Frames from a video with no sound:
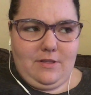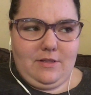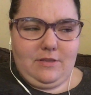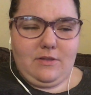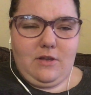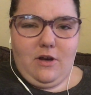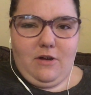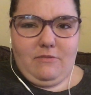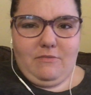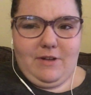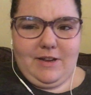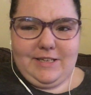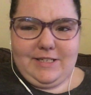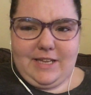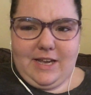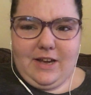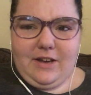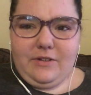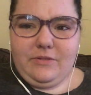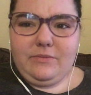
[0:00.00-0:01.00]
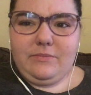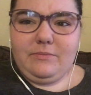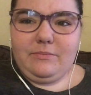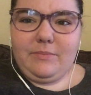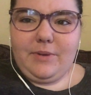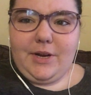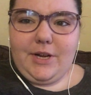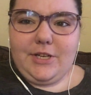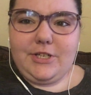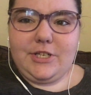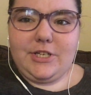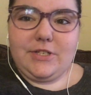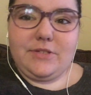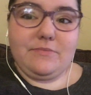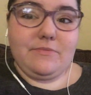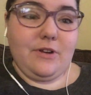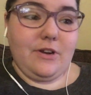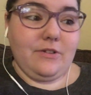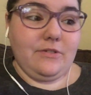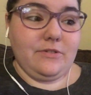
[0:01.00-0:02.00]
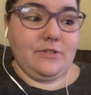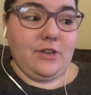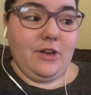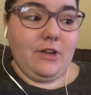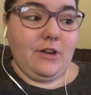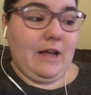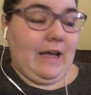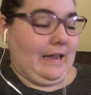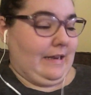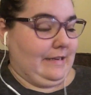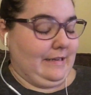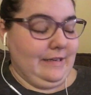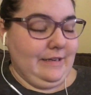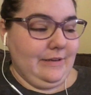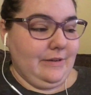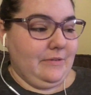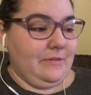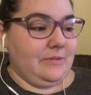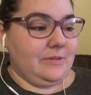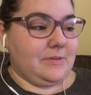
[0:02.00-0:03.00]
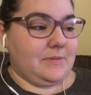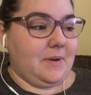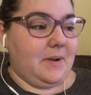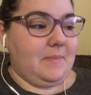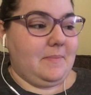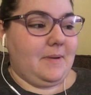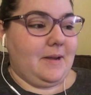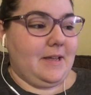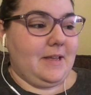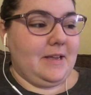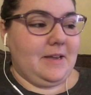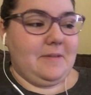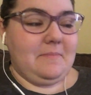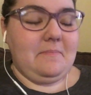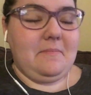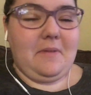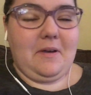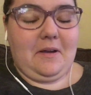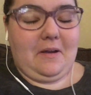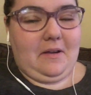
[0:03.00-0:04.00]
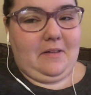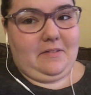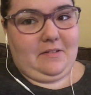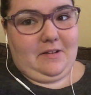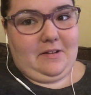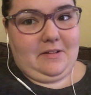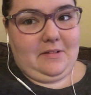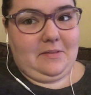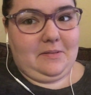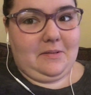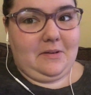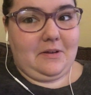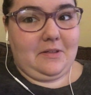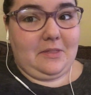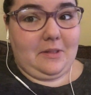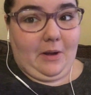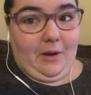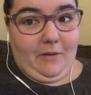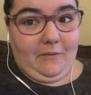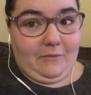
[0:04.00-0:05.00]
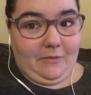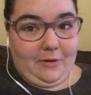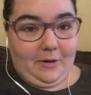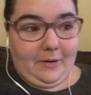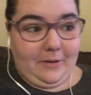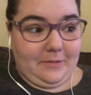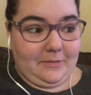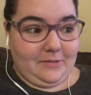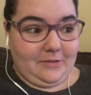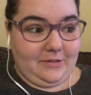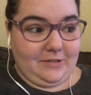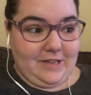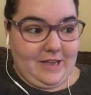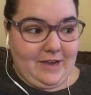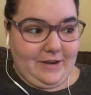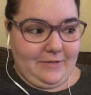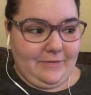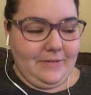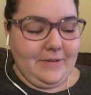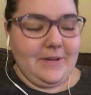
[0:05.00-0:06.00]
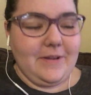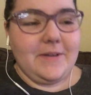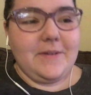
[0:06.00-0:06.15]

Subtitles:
Long Way Down by Jason Reynolds on. I didn't know it was read by him because I didn't look at the cover until now,